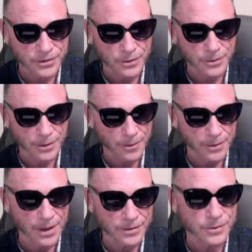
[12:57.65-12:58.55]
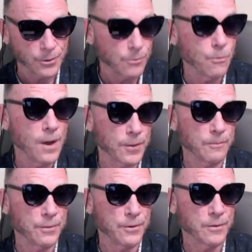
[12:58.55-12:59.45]
to you. Yes, you want the
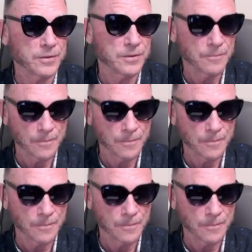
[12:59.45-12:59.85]
proofs.